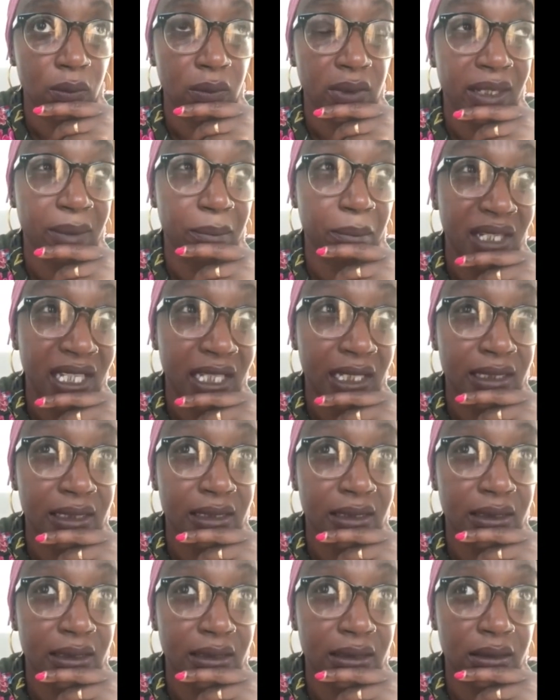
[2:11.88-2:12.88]
it
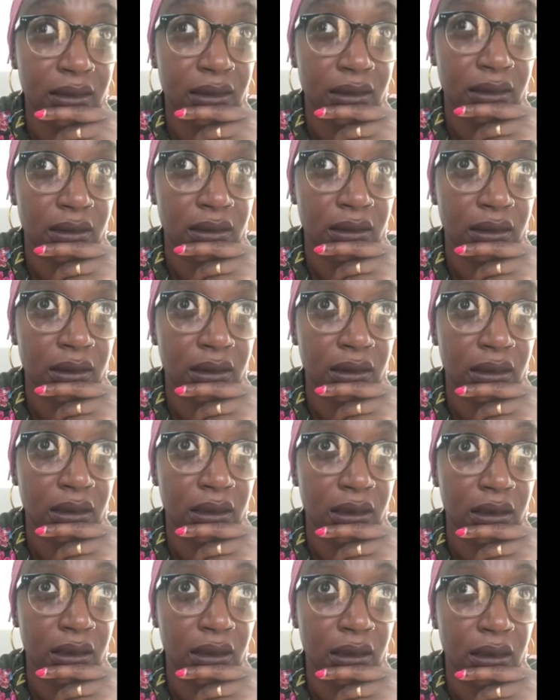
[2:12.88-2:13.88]
means
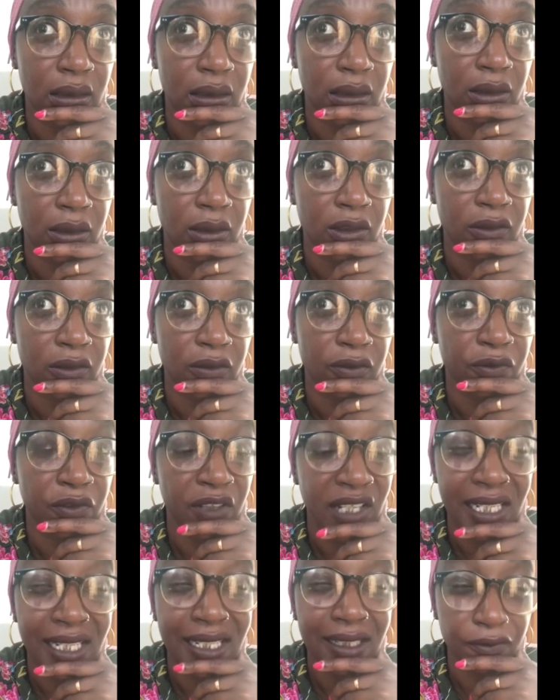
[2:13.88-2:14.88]

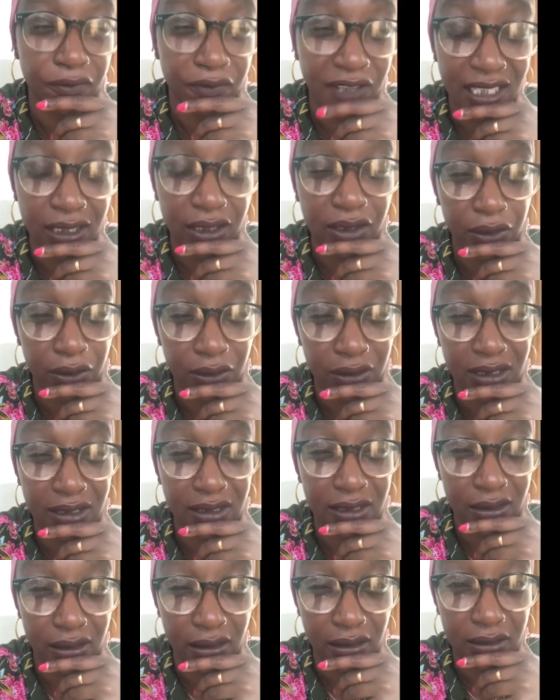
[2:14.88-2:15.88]
feeling valued
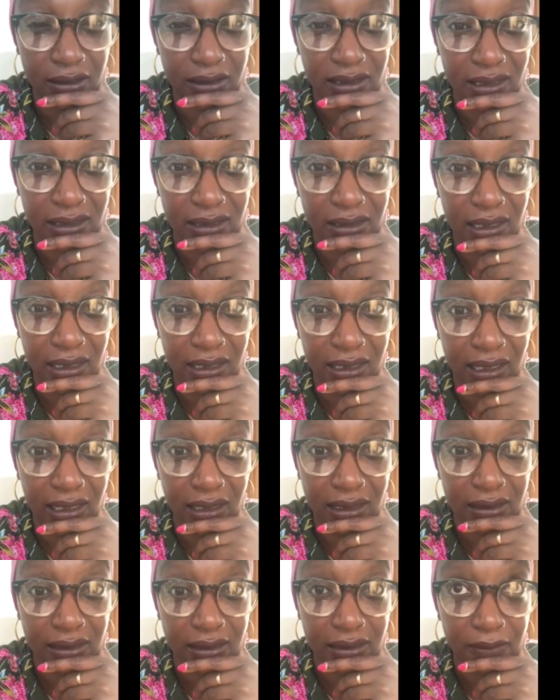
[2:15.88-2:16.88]
as an artist, I
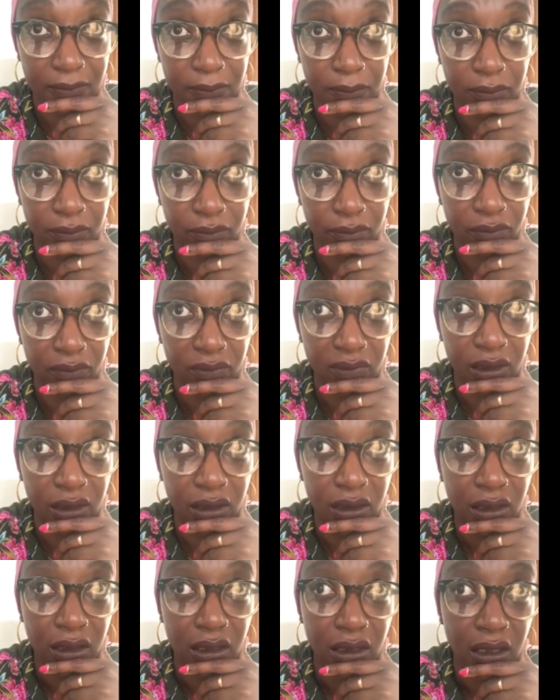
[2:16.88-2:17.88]
guess.
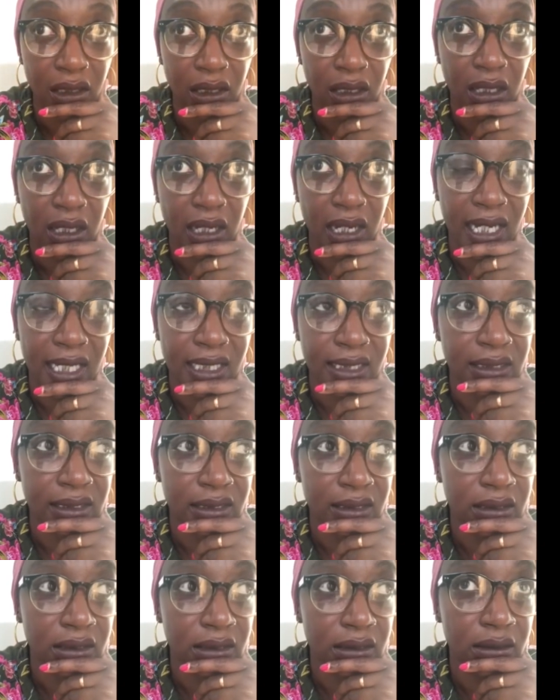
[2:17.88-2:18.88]

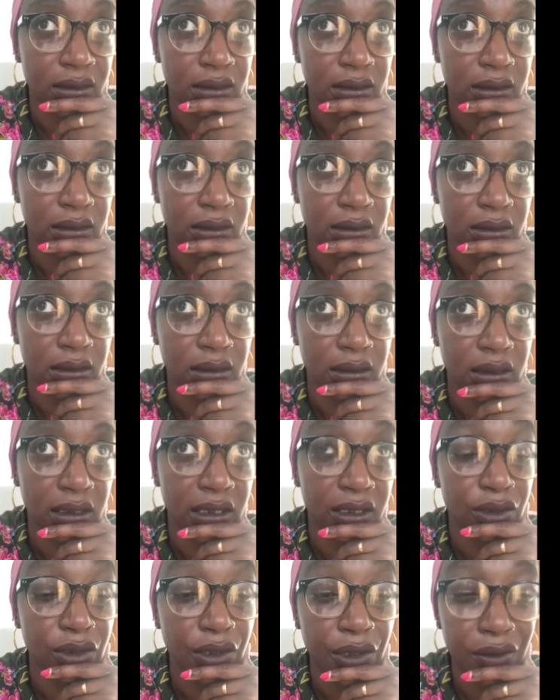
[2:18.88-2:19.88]
And
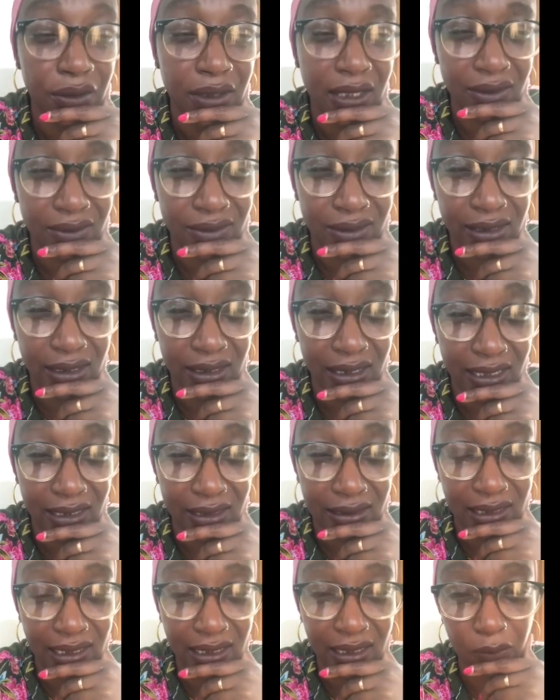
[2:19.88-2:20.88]
in
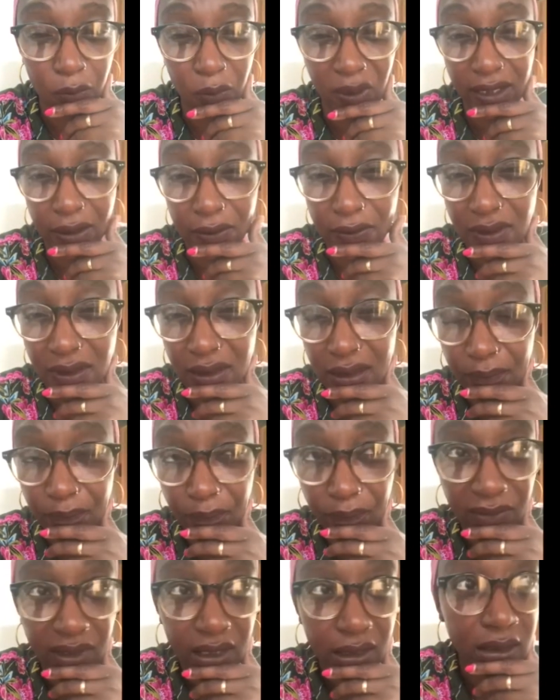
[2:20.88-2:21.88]
2018, when I was
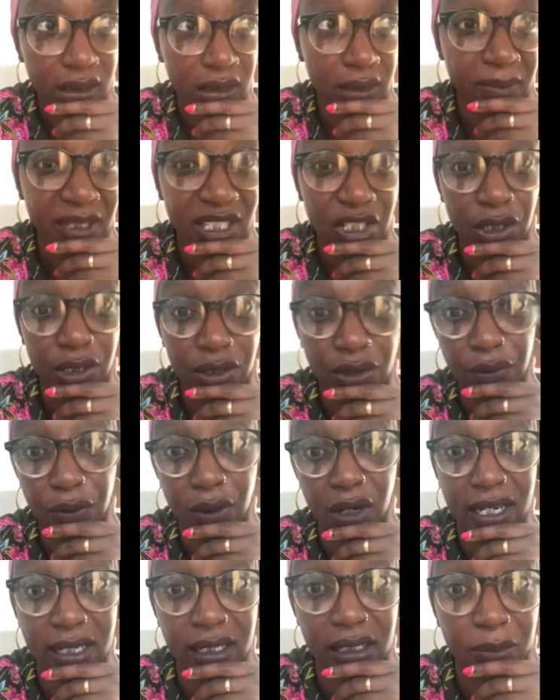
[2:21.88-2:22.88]
commissioned to
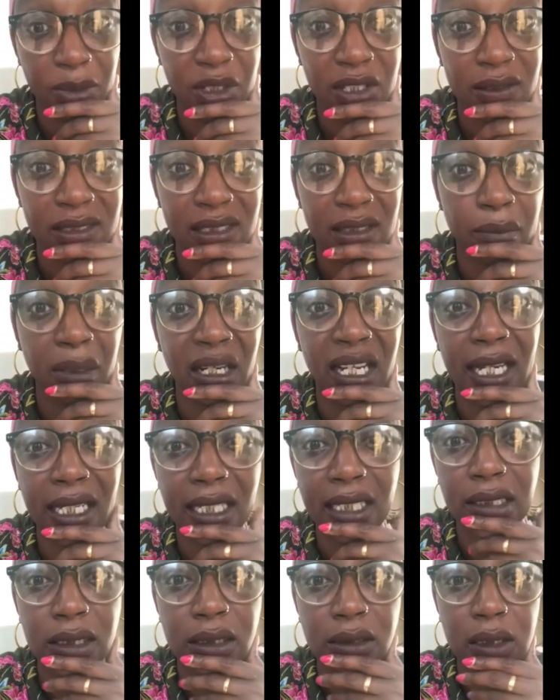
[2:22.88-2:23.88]
write a community
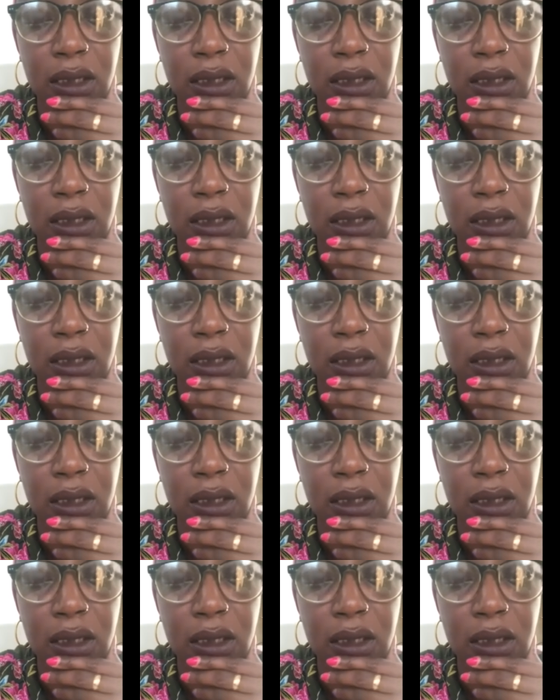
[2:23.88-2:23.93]
play,